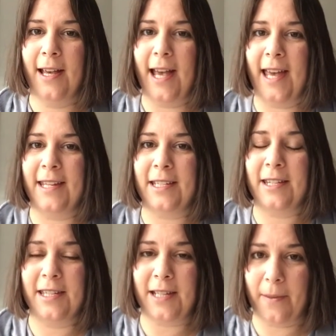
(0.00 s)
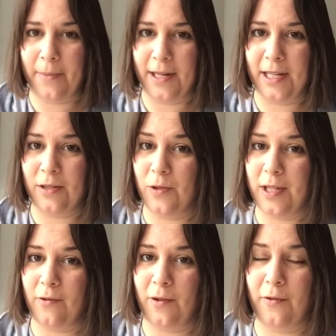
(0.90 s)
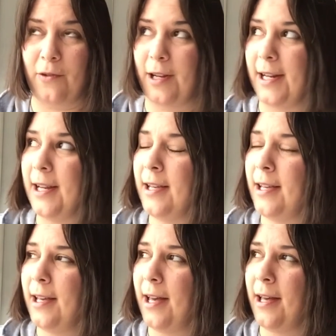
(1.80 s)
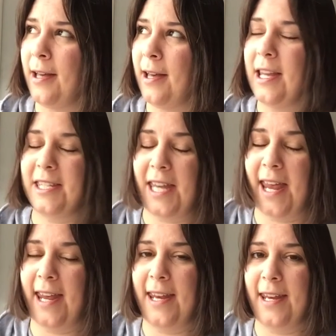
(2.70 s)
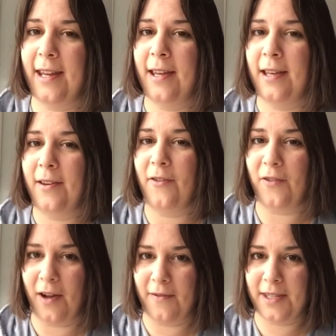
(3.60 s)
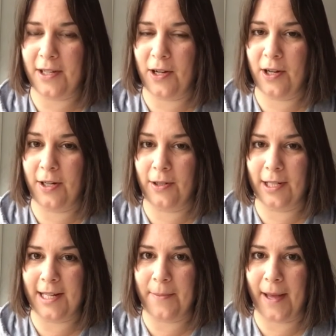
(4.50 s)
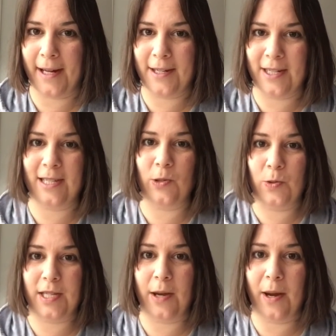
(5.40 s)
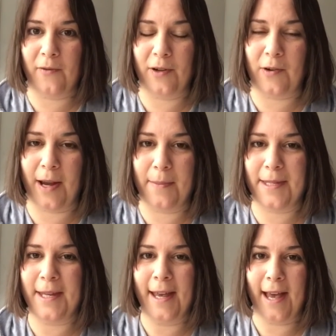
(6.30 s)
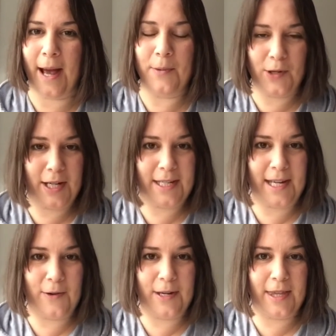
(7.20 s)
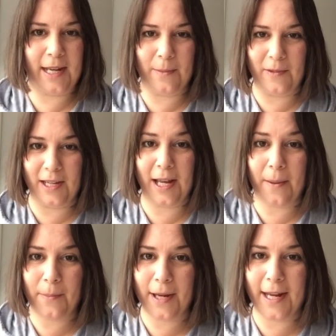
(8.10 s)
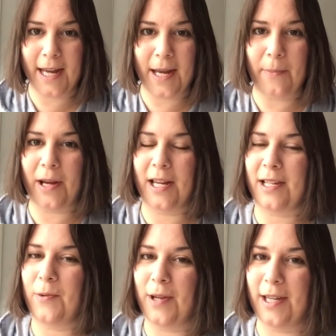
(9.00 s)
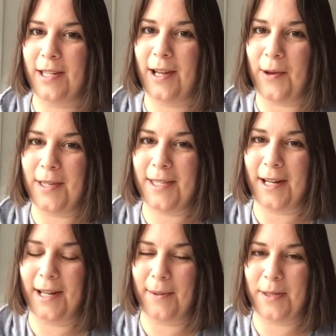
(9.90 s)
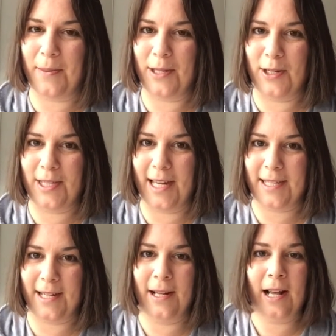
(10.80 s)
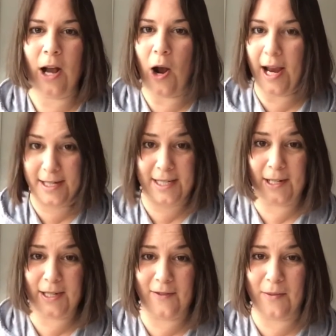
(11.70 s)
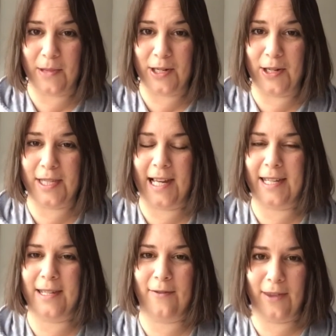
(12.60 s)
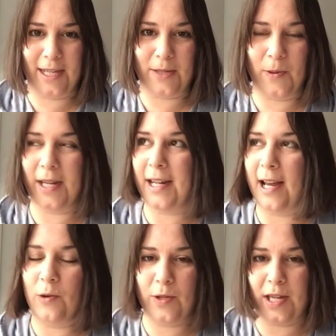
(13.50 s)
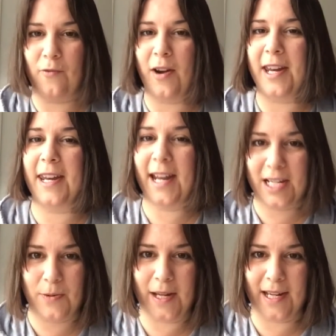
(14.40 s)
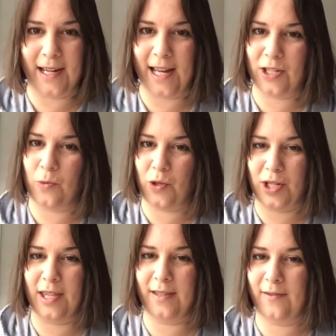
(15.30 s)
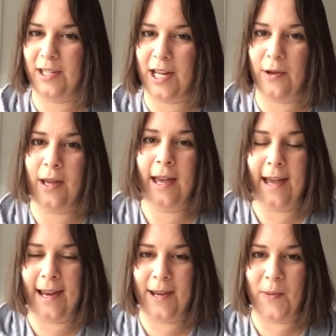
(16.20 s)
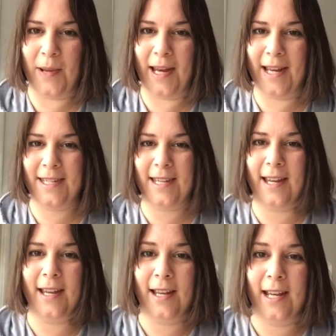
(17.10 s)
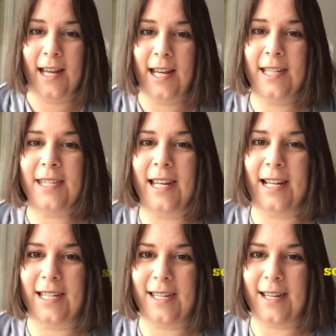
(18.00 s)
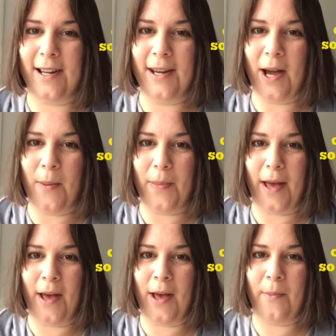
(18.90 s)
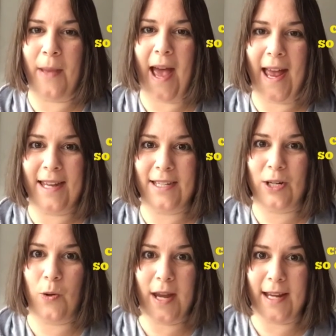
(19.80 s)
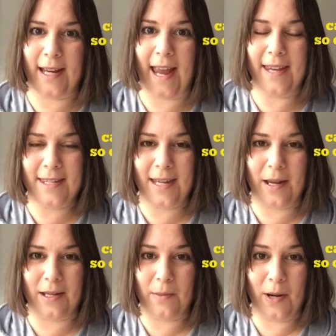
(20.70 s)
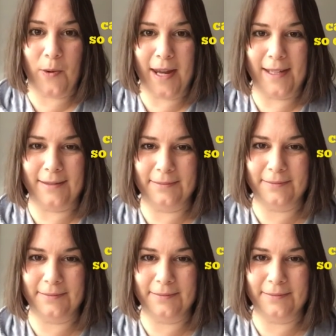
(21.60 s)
And this company is also offering 10 five-star holiday packages also up for grabs. I'm not going to tell you the name of the company because I want you to go and sign up to my newsletter. Exclusive on my newsletter for this week. I'll also run it next week in case you're watching this video a little bit later. Here's the link to sign up, and quick, enter, you might win.